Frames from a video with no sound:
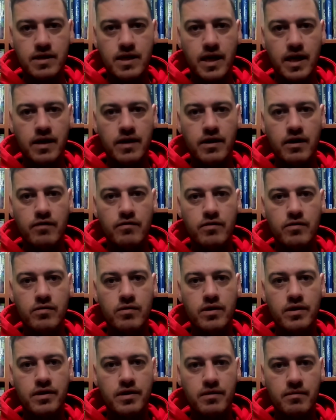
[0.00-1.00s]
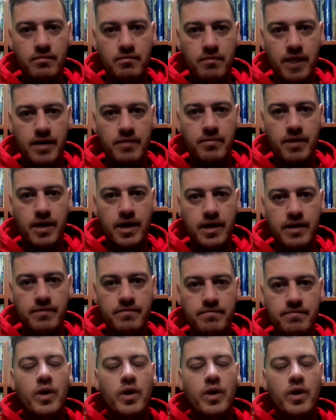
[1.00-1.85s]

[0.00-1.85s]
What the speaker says: get it over with, make money.